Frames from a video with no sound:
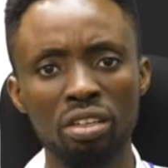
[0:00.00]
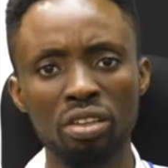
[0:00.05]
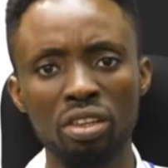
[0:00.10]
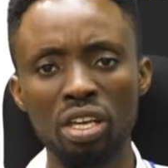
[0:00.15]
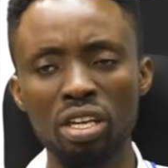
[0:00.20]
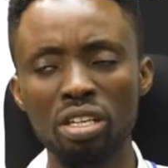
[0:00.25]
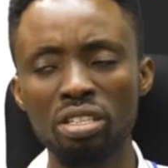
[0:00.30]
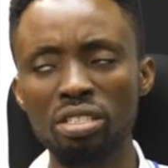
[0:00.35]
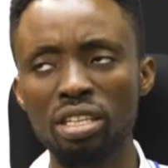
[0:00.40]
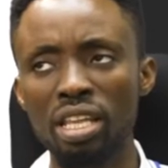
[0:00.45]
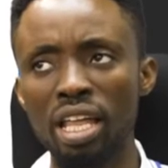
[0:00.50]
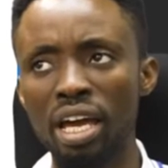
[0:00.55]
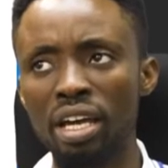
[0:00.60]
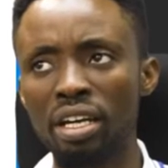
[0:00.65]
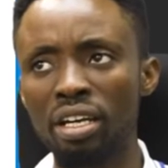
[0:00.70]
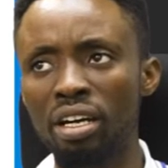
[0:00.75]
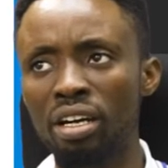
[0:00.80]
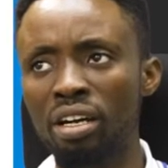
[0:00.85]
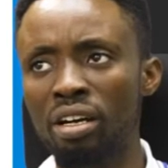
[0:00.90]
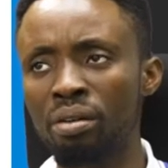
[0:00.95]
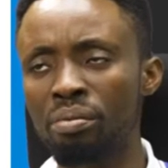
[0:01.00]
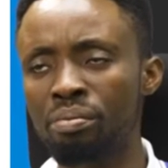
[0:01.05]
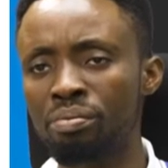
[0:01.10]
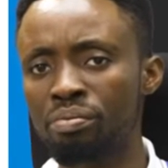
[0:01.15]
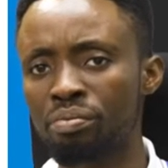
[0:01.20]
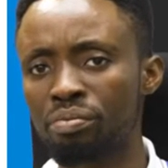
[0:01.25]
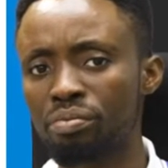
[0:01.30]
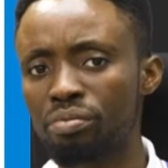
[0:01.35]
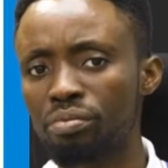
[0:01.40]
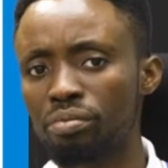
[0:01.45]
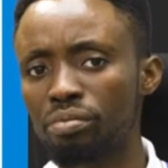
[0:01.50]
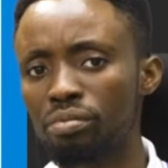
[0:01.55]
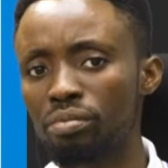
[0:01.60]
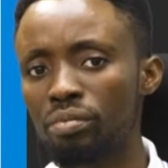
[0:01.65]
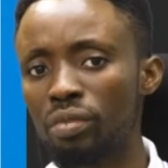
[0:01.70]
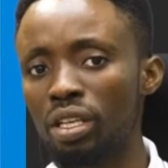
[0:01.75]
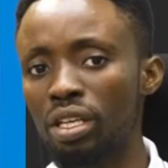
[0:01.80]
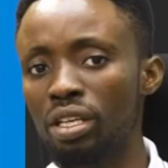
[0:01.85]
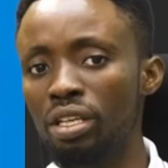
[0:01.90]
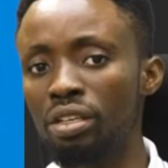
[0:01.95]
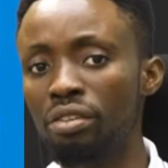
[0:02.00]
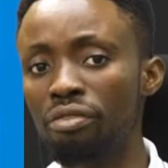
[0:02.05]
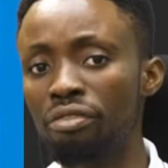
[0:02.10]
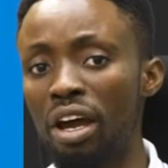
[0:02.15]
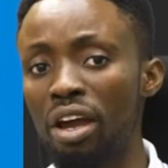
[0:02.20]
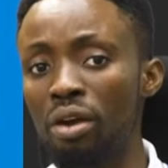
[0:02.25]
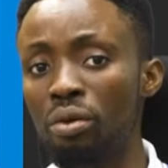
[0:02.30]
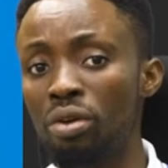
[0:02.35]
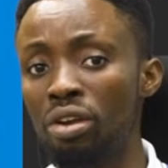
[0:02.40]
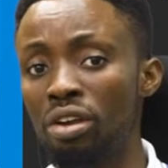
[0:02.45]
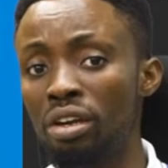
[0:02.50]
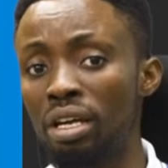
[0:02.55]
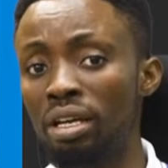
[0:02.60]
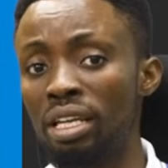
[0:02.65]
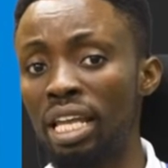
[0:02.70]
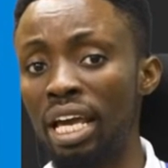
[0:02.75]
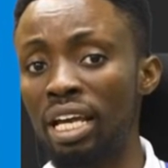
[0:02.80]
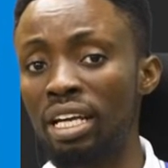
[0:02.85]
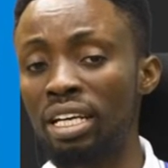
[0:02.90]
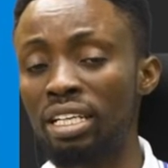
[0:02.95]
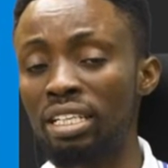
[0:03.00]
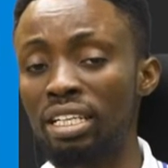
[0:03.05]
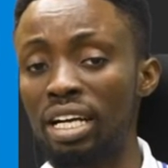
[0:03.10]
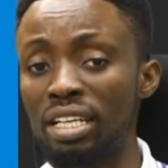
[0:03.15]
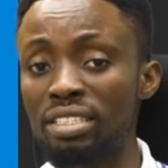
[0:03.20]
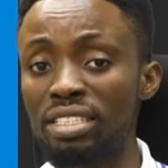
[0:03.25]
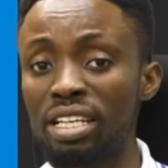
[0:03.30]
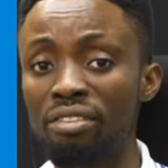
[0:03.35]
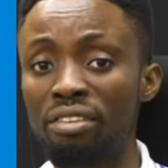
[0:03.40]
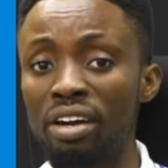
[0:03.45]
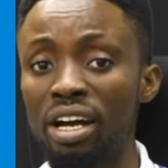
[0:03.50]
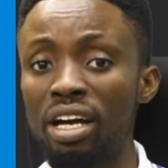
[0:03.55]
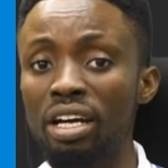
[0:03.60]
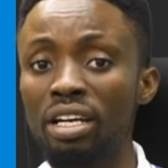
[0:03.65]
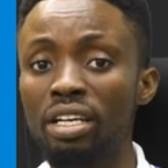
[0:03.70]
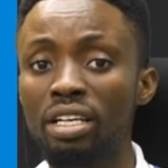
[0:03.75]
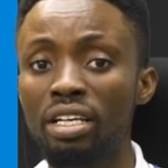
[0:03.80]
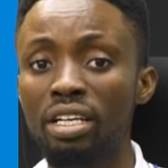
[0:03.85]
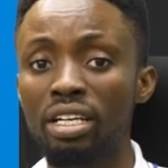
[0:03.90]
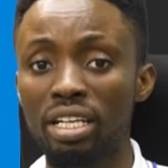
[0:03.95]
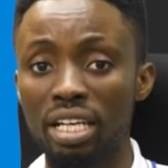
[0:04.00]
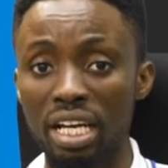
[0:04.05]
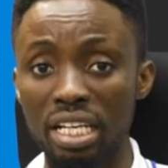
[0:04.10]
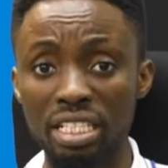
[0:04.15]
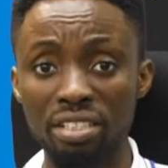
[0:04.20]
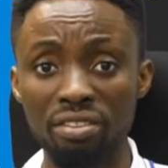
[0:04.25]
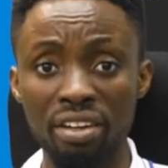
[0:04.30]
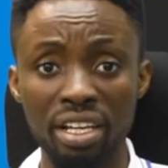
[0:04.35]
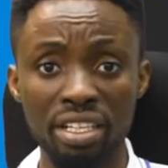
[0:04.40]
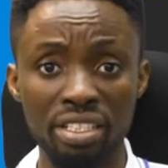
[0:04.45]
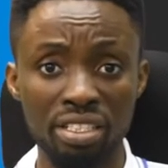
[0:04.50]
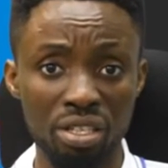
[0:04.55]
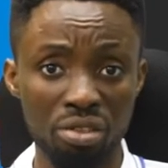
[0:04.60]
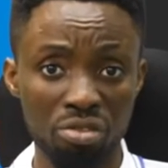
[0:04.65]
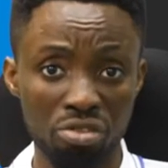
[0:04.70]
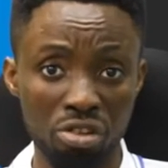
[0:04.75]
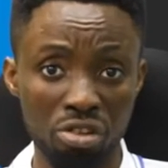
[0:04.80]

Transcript: Things like like cassava. Cassava is a